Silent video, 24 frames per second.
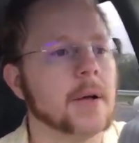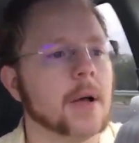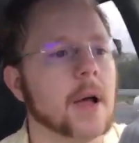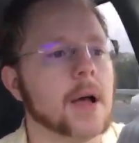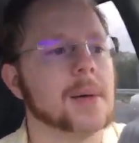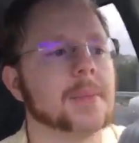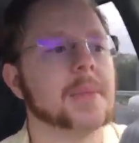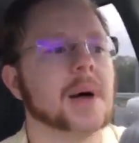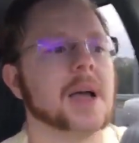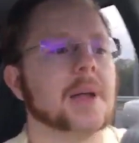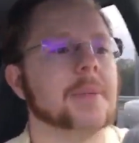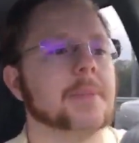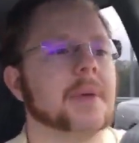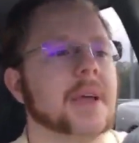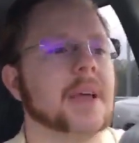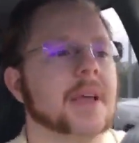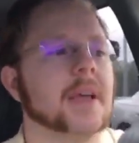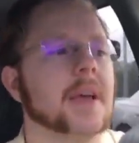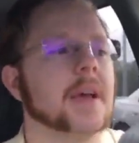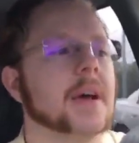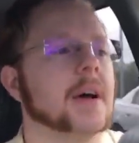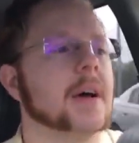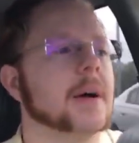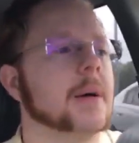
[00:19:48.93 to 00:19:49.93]
I might
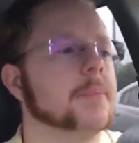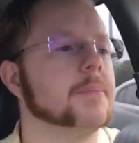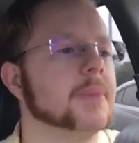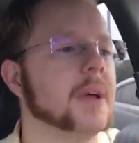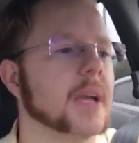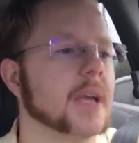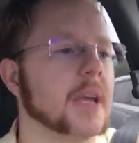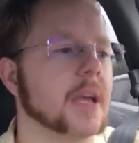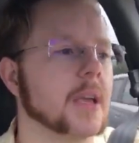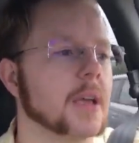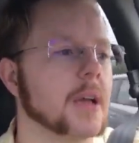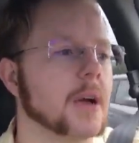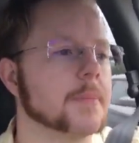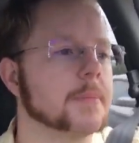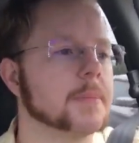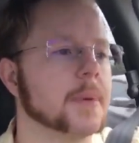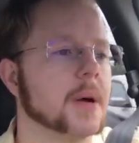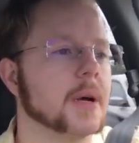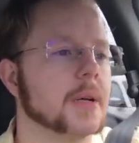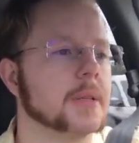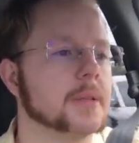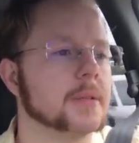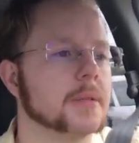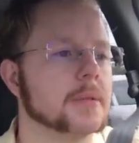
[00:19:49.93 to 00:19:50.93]
be picking up
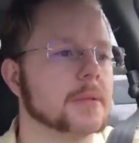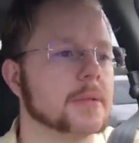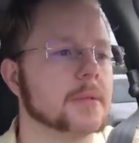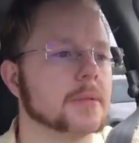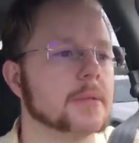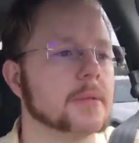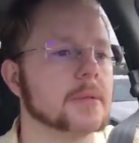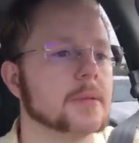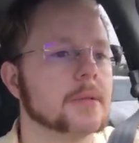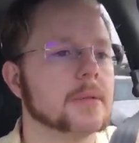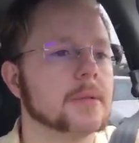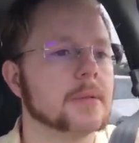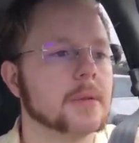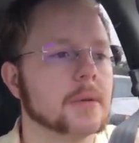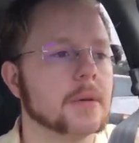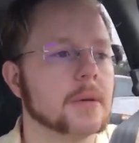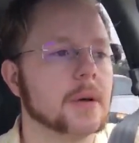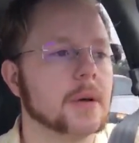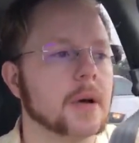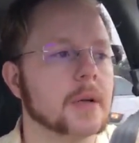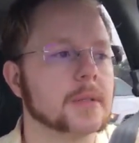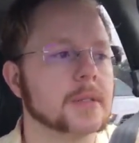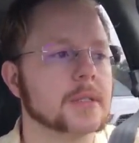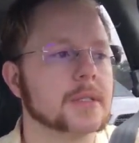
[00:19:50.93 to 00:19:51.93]
on
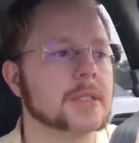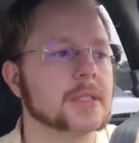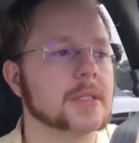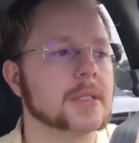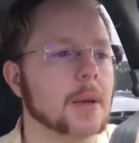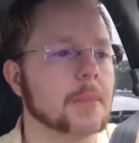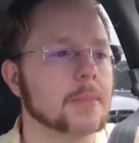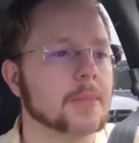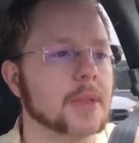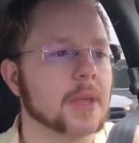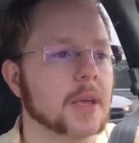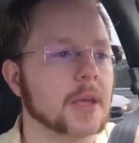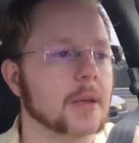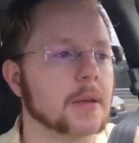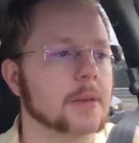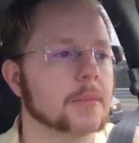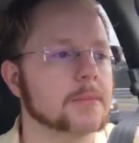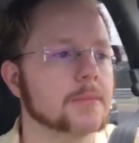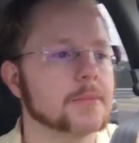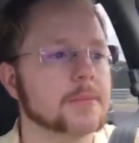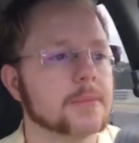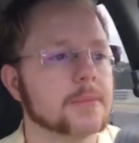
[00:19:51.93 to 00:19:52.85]
something.